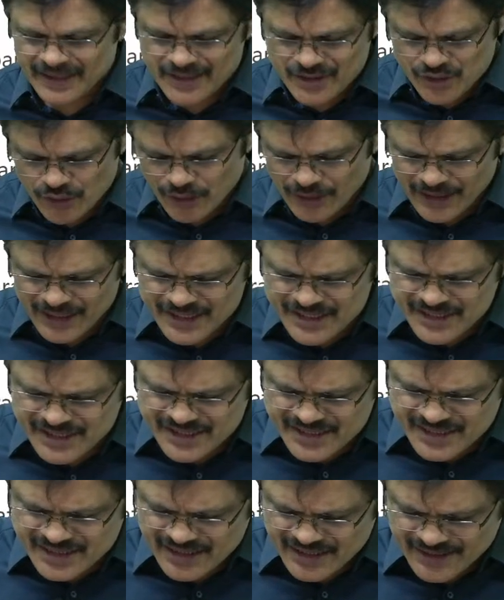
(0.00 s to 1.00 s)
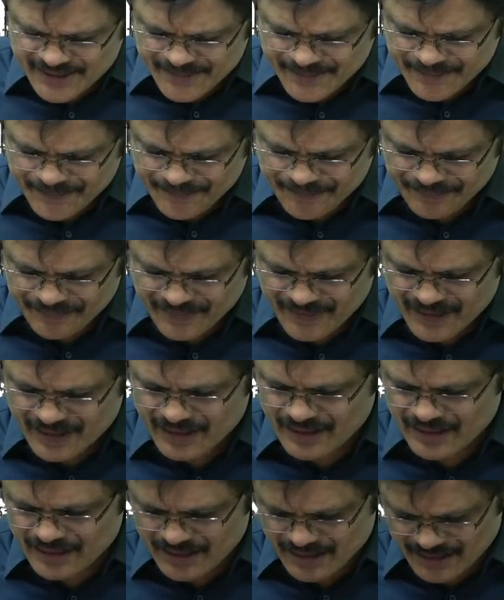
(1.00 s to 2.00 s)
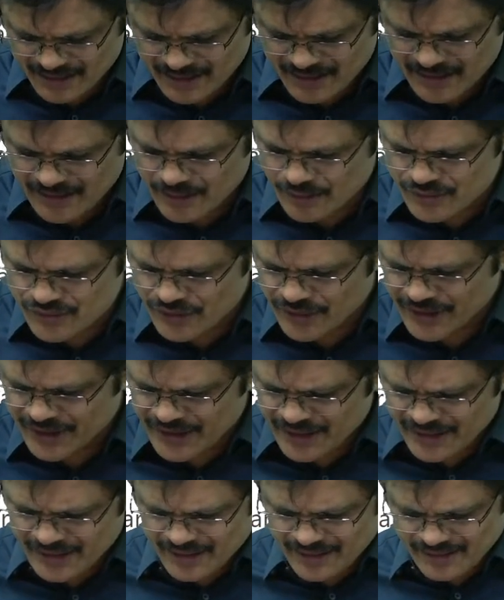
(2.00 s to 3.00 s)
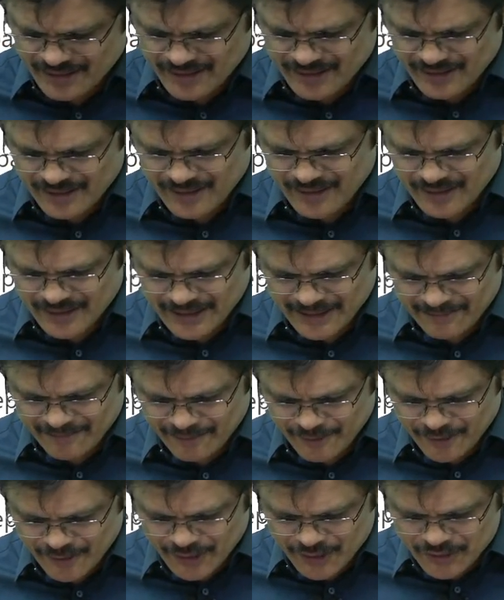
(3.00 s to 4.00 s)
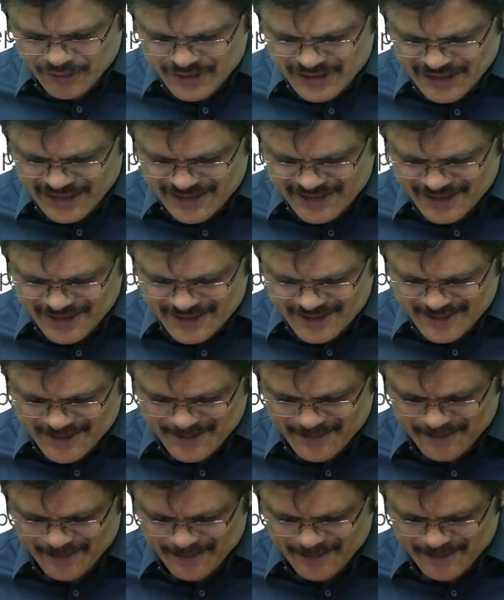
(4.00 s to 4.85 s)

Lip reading: So lists, oh sorry, I forgot to change this.